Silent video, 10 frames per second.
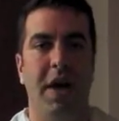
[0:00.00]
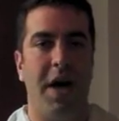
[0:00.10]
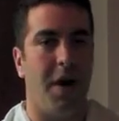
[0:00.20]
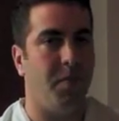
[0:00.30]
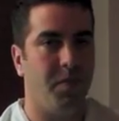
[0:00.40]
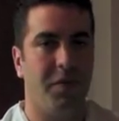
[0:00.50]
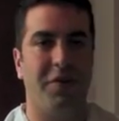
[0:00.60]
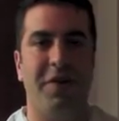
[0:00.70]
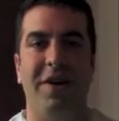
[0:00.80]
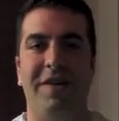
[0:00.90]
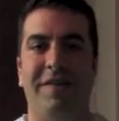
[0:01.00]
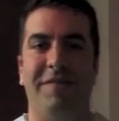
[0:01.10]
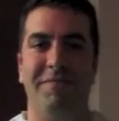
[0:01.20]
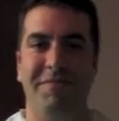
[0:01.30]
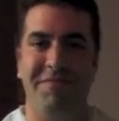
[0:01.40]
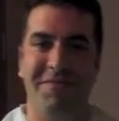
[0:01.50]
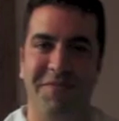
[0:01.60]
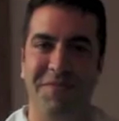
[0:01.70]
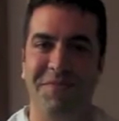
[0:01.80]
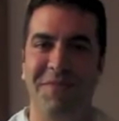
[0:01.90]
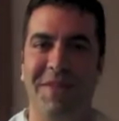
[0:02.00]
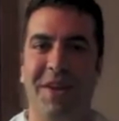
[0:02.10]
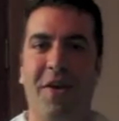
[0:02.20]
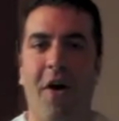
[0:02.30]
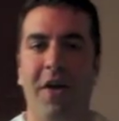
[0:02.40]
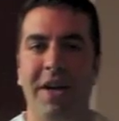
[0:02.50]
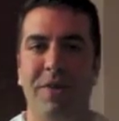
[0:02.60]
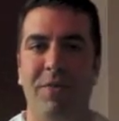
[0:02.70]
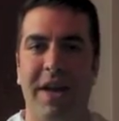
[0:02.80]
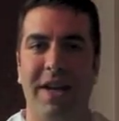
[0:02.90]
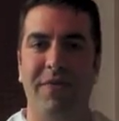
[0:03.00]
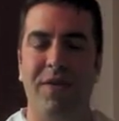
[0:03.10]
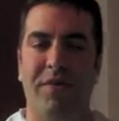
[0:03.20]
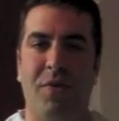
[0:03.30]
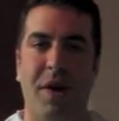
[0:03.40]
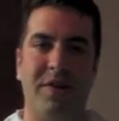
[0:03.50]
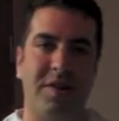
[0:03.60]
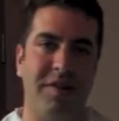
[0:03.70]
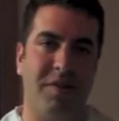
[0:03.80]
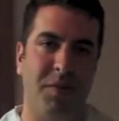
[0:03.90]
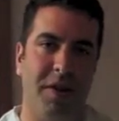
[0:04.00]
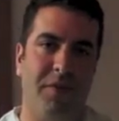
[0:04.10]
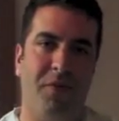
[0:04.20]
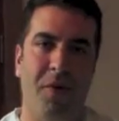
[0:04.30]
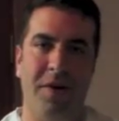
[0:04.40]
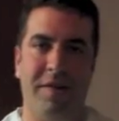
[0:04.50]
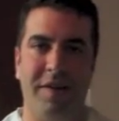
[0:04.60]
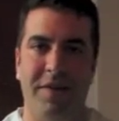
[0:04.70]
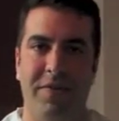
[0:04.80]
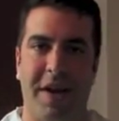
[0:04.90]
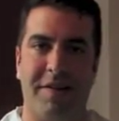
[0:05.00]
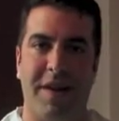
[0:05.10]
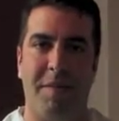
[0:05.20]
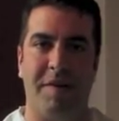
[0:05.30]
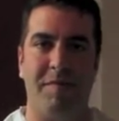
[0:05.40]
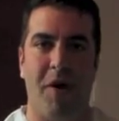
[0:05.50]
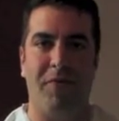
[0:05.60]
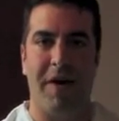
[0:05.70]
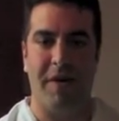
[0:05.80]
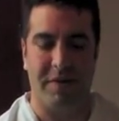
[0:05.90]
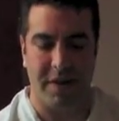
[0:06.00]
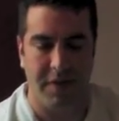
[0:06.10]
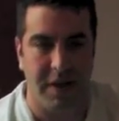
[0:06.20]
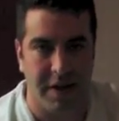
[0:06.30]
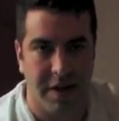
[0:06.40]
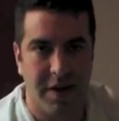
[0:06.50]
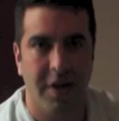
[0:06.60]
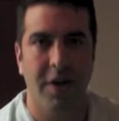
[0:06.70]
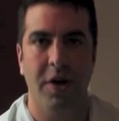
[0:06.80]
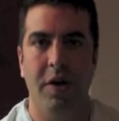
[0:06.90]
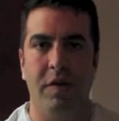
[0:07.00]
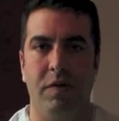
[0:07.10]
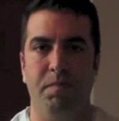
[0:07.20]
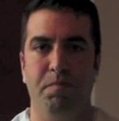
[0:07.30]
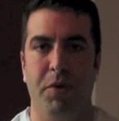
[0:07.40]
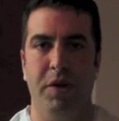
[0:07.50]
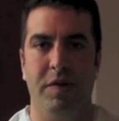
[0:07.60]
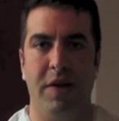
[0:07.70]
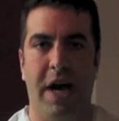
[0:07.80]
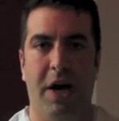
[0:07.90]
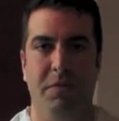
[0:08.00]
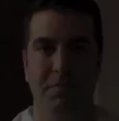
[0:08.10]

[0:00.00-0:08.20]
Yeah, serious. Call in, write in if you have questions. We look forward to seeing you next time on Small Flower TV. Peace out.